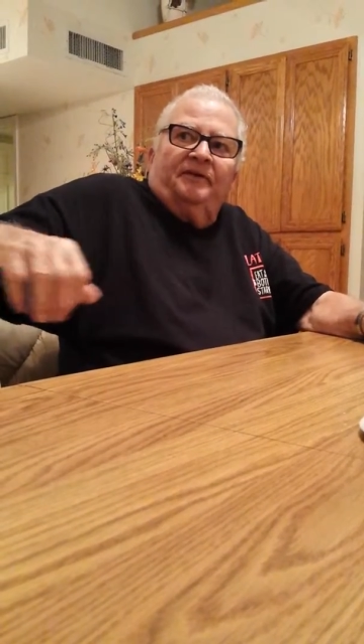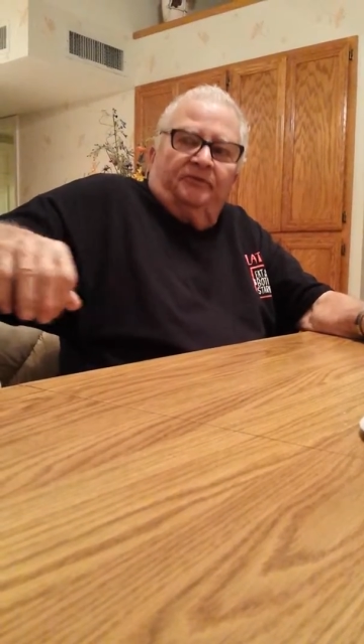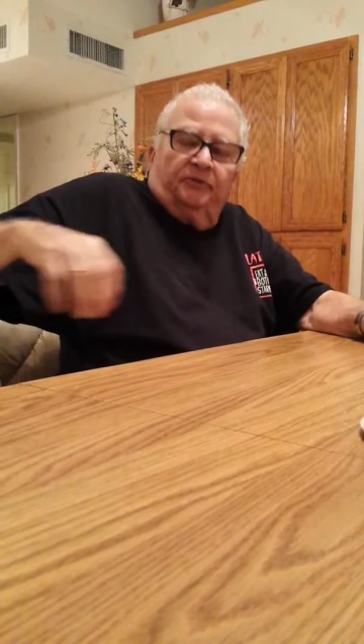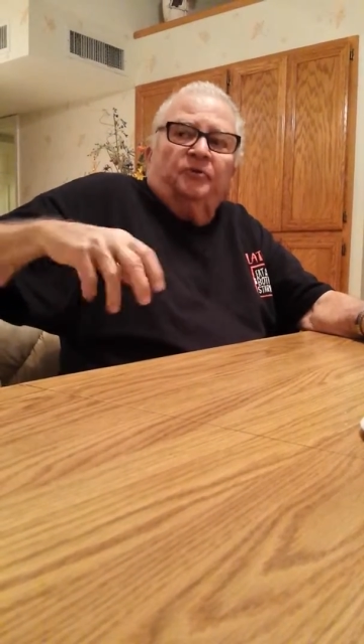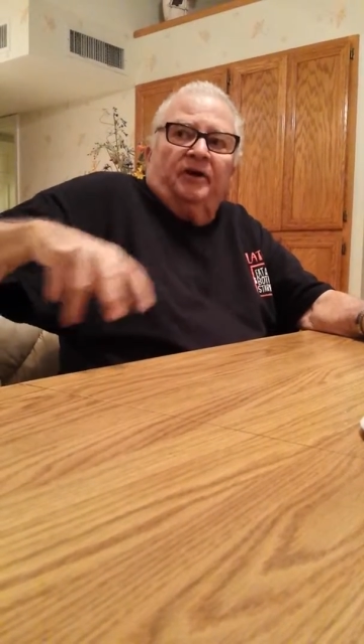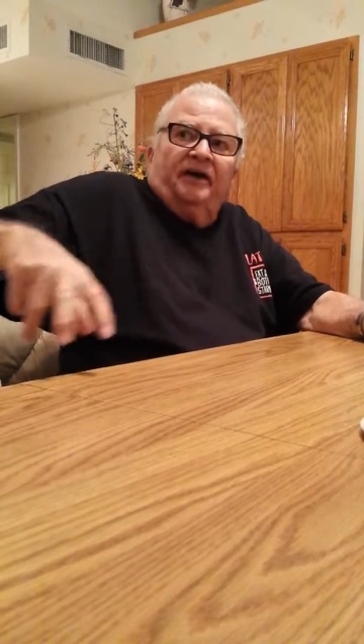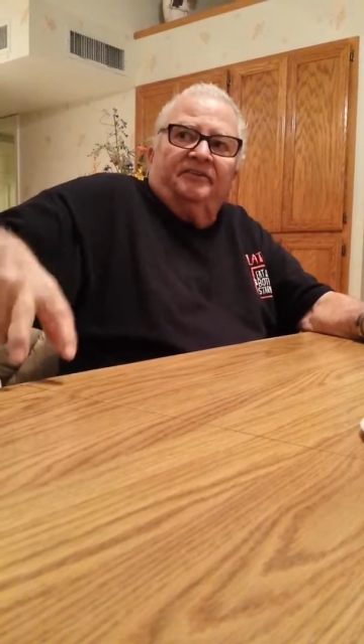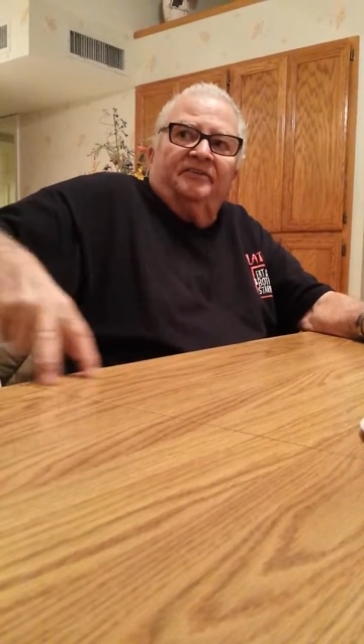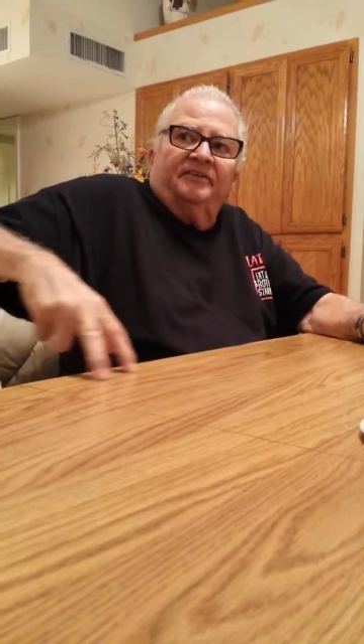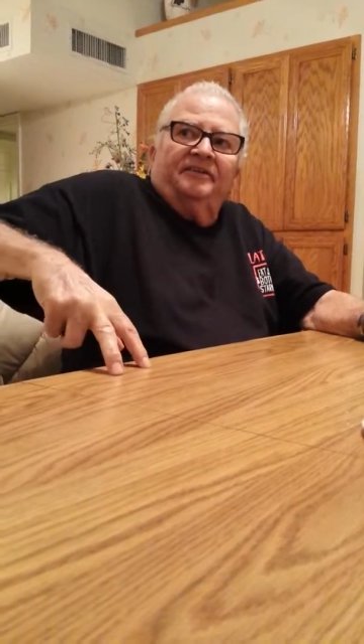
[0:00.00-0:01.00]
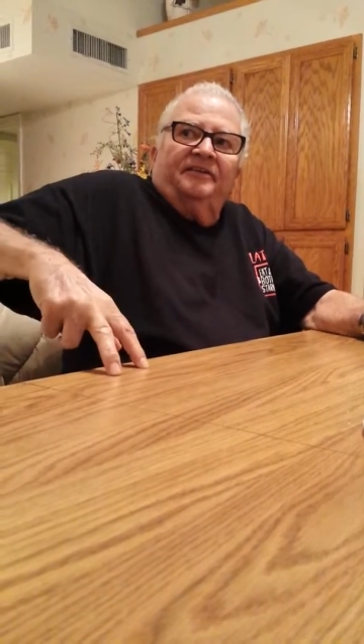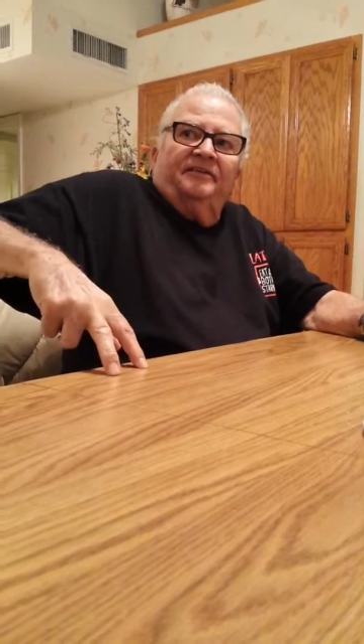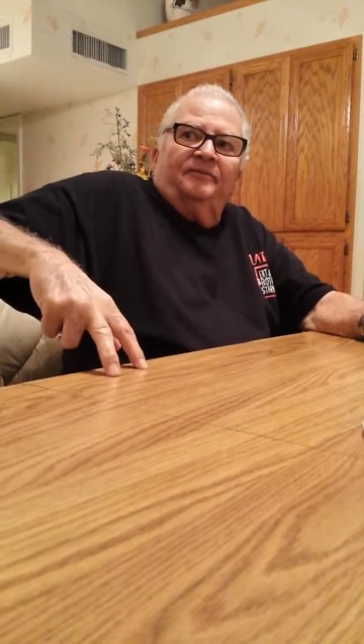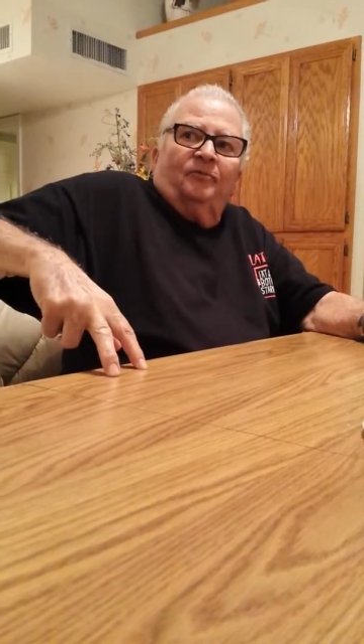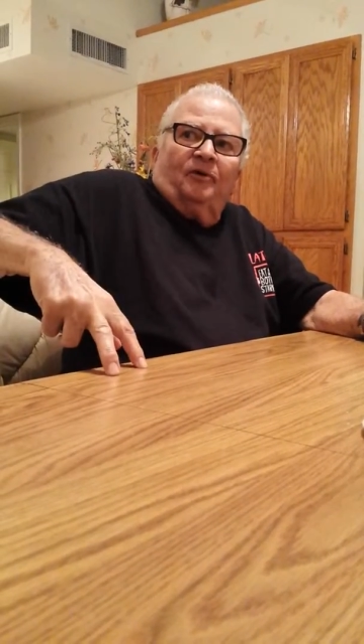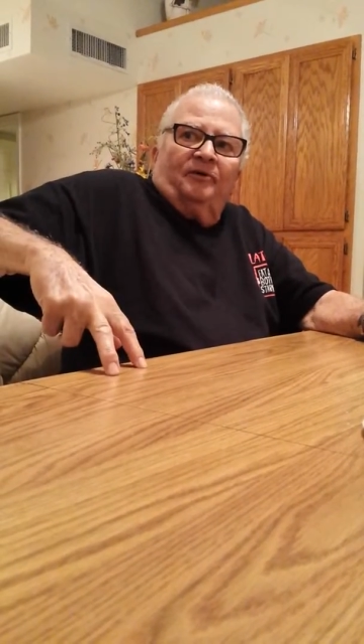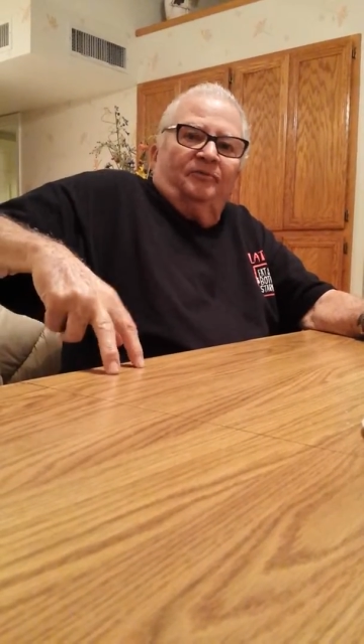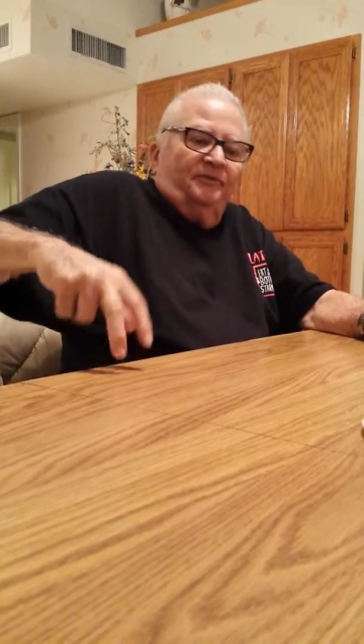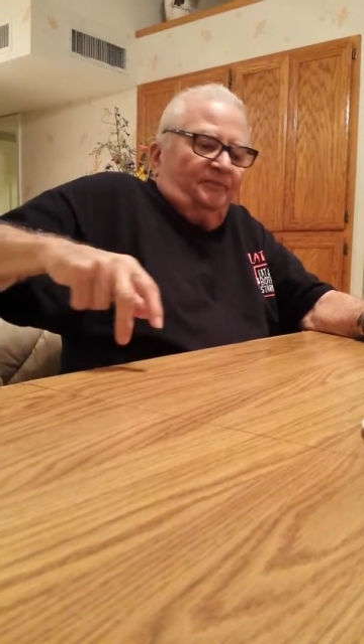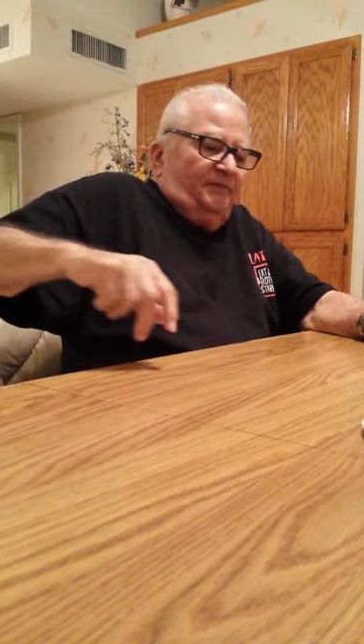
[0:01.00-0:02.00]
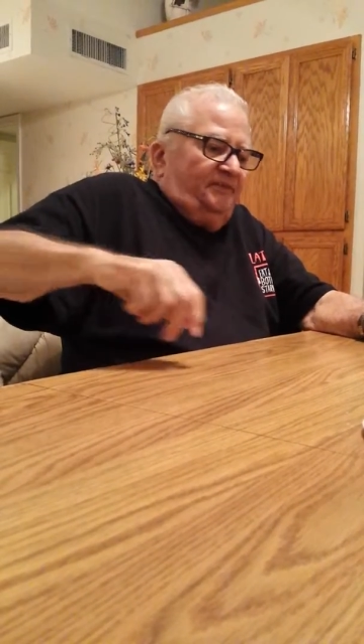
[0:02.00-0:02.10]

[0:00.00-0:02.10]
or 2 guys working with me.